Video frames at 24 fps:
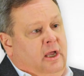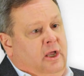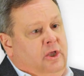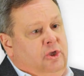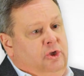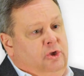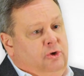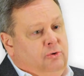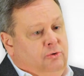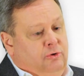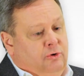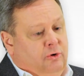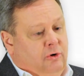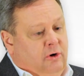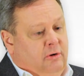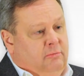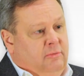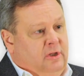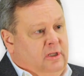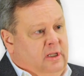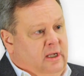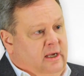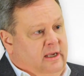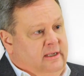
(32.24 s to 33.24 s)
You
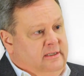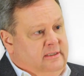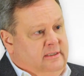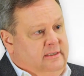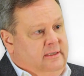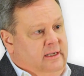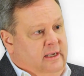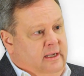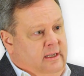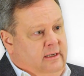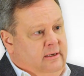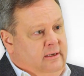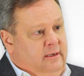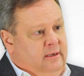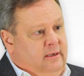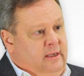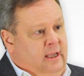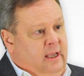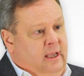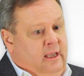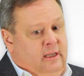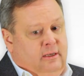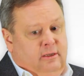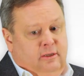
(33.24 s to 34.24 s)
normalize data
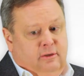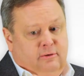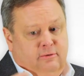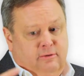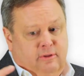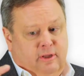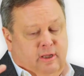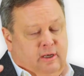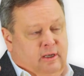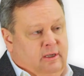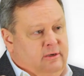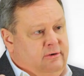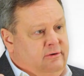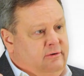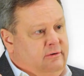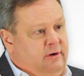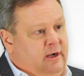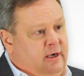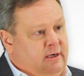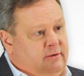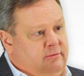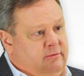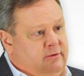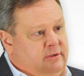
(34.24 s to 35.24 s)
and you then
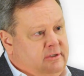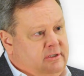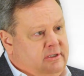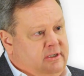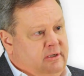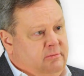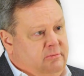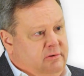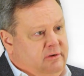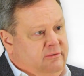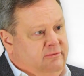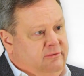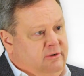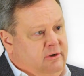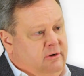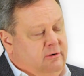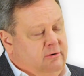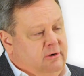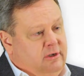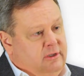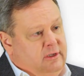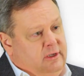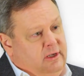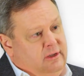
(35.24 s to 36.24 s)
interact with a snippet of
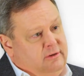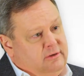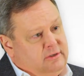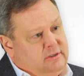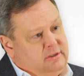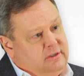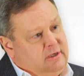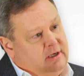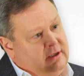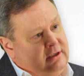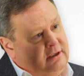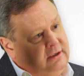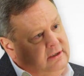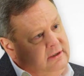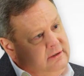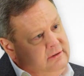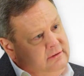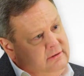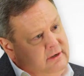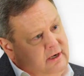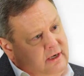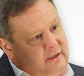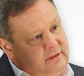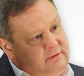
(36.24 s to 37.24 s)
code on the other side that
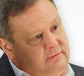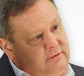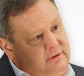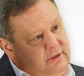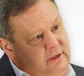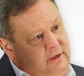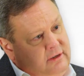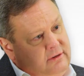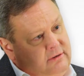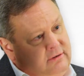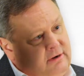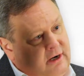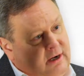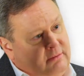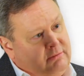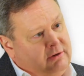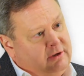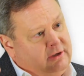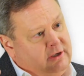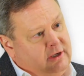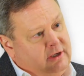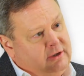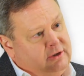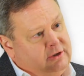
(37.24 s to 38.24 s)
interacts with the other
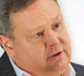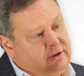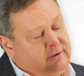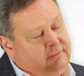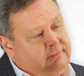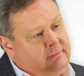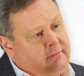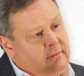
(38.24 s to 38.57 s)
application.